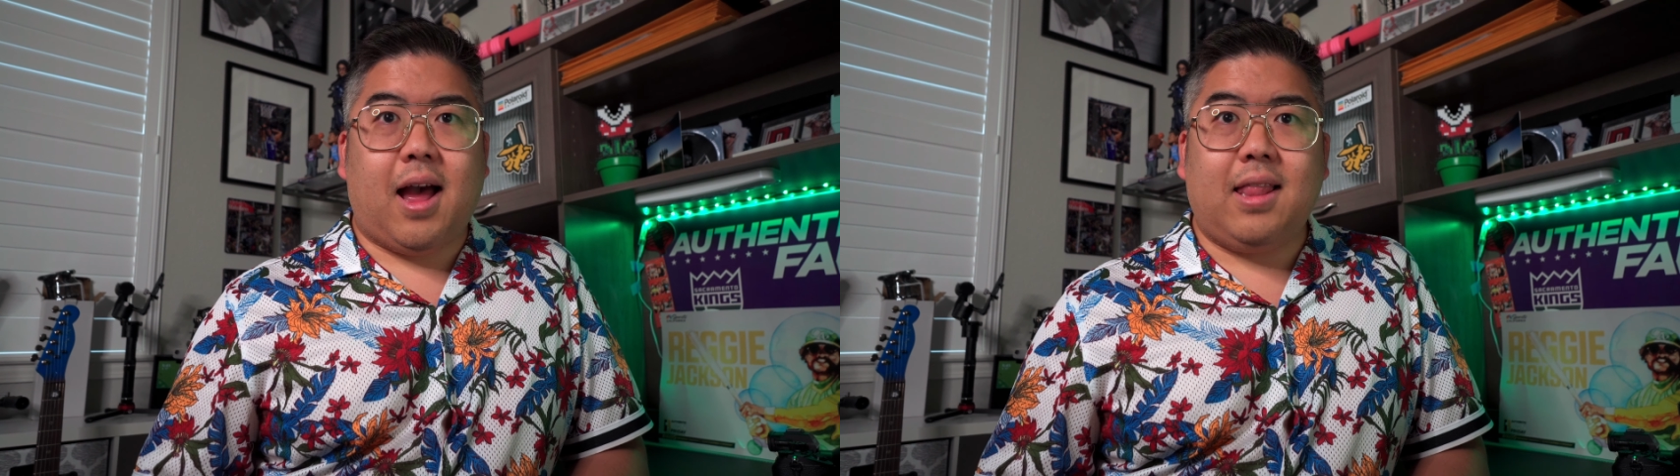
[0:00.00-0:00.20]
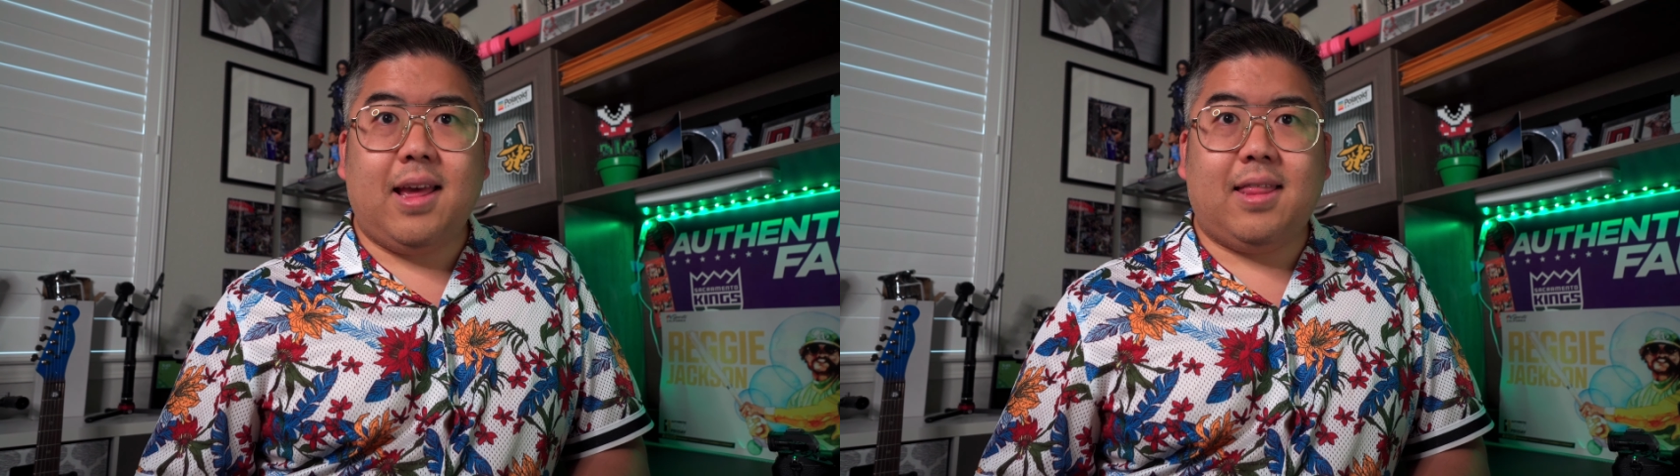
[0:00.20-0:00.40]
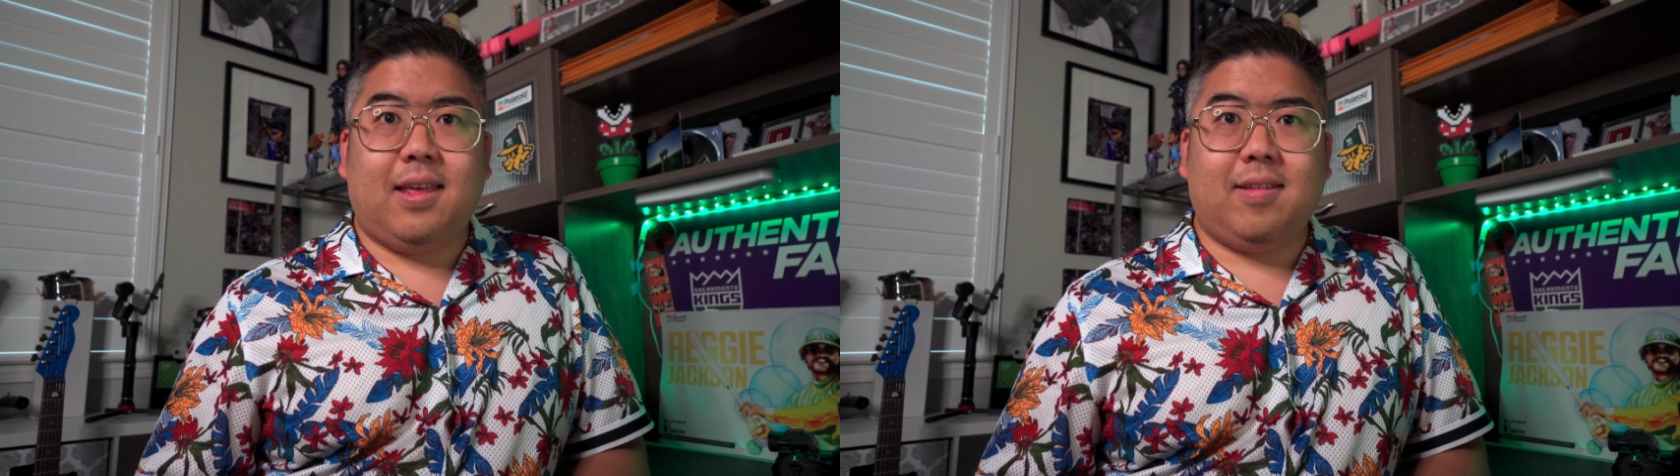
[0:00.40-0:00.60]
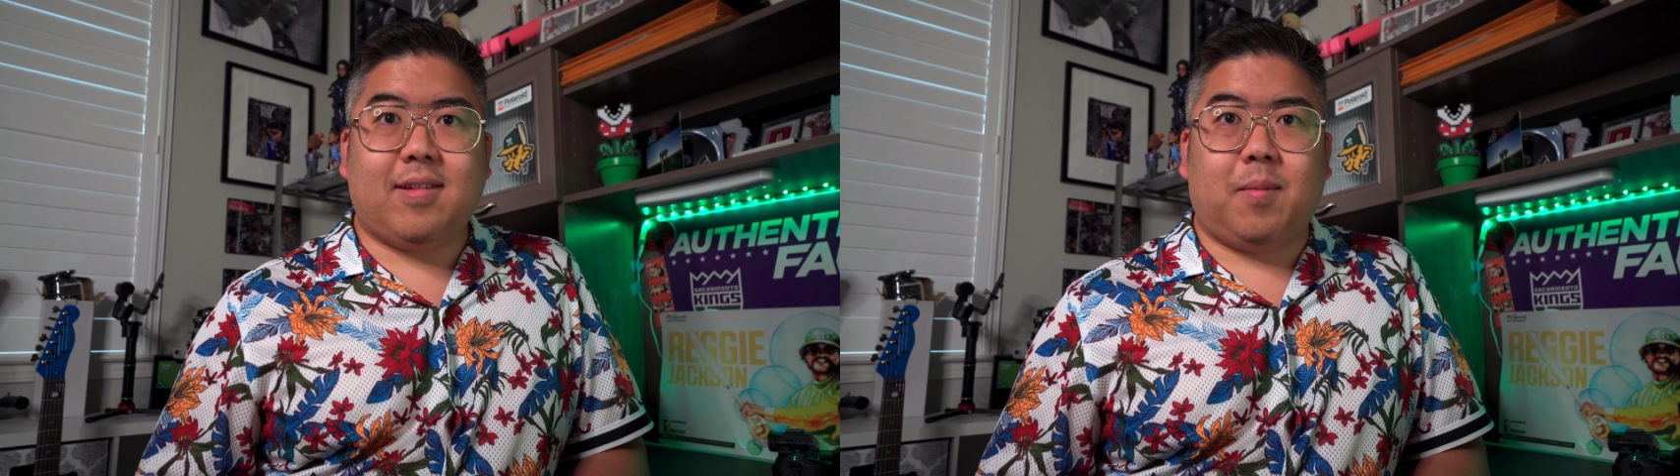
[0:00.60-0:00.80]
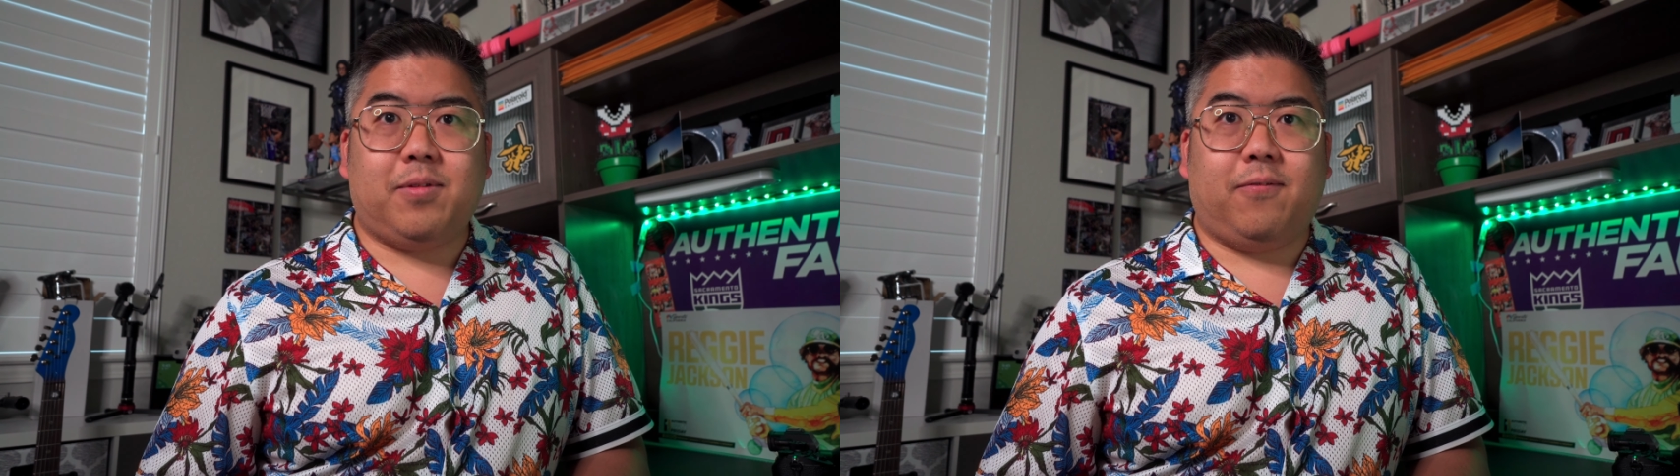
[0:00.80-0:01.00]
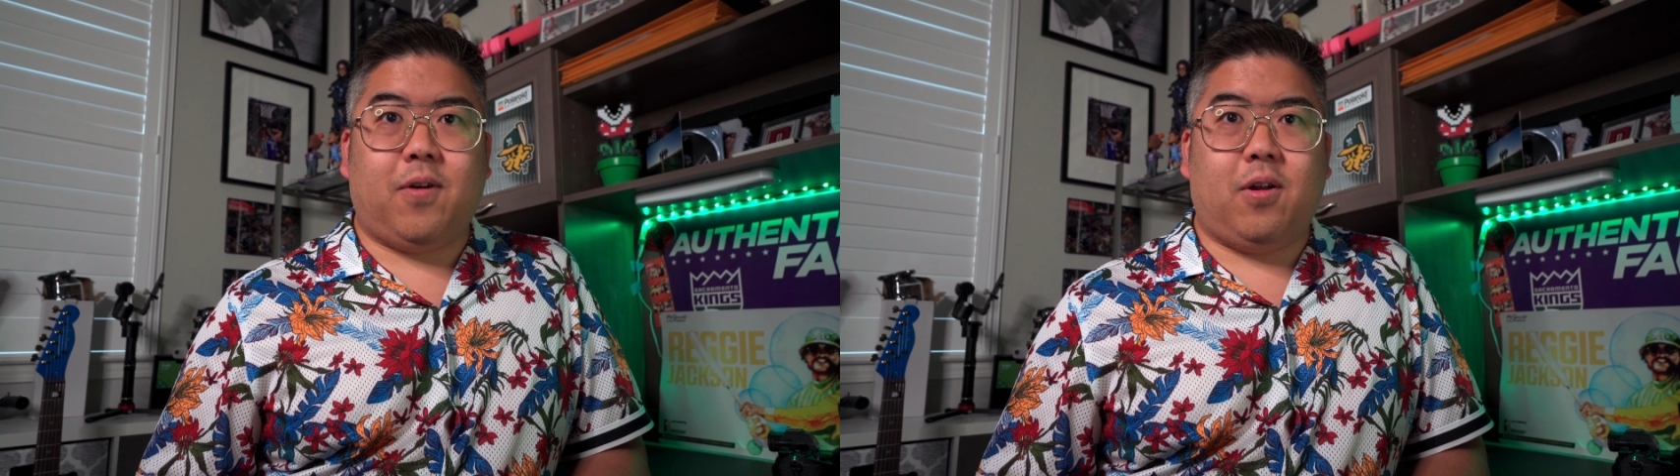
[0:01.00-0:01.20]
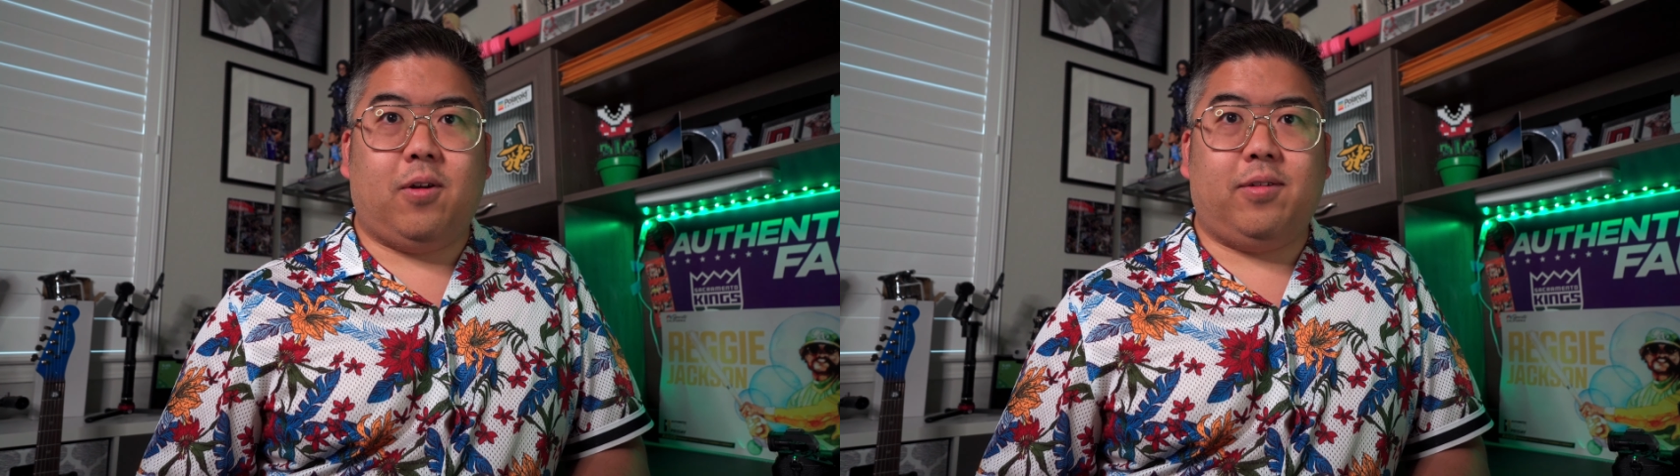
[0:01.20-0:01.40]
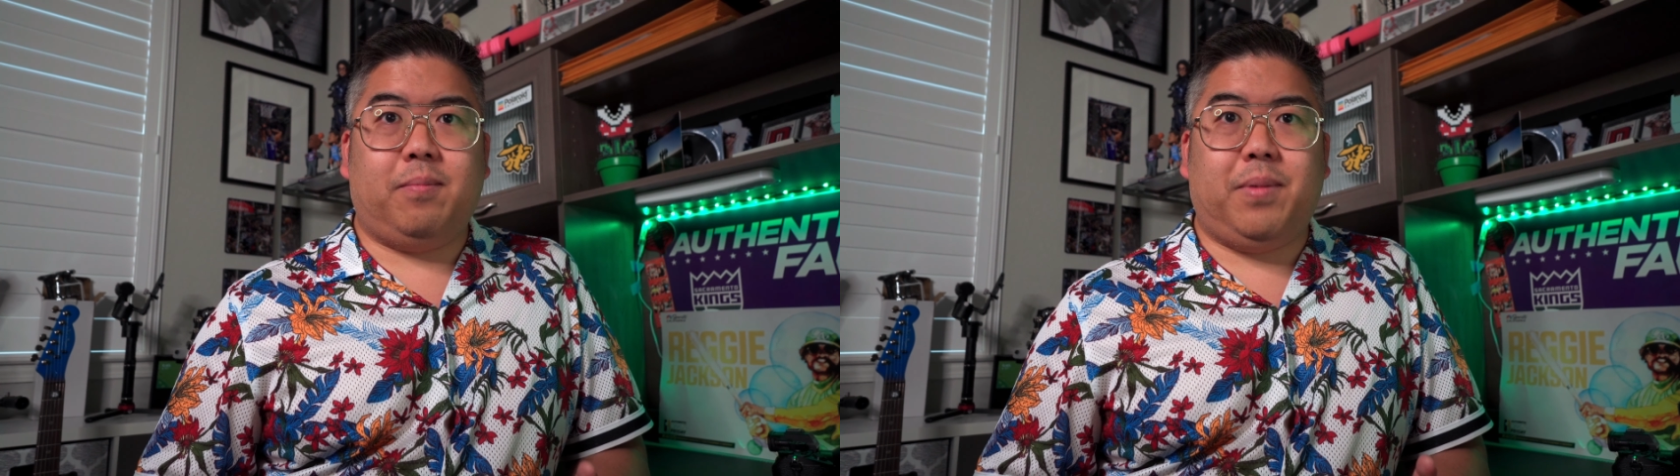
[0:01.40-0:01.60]
I like these types of
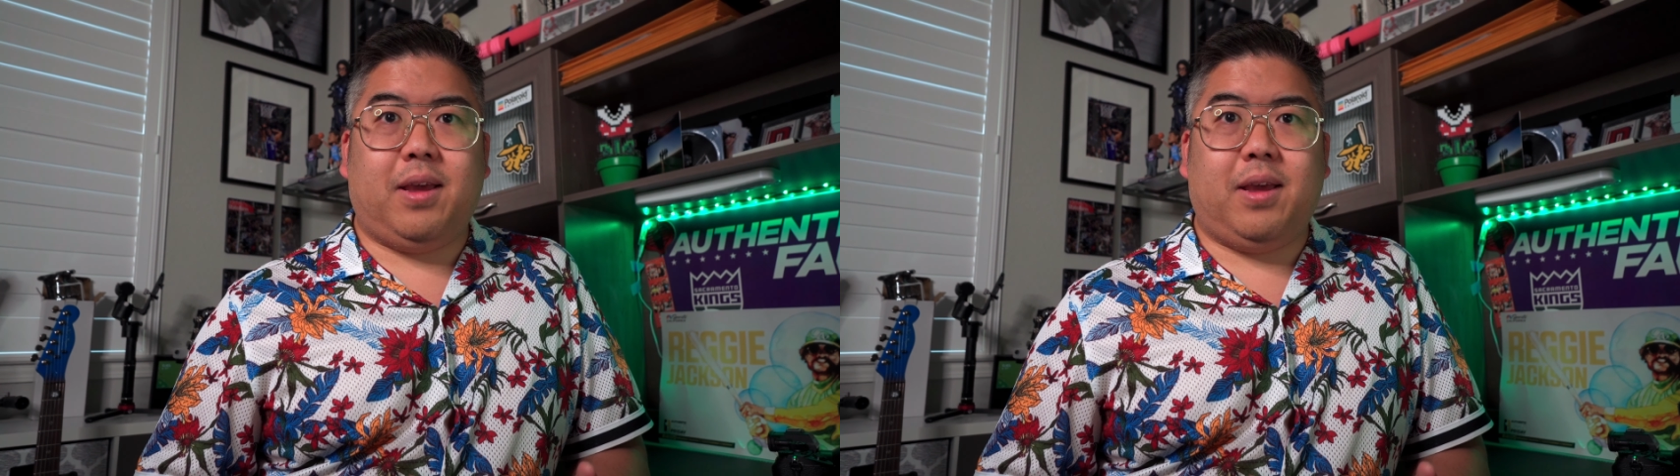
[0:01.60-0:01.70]
photos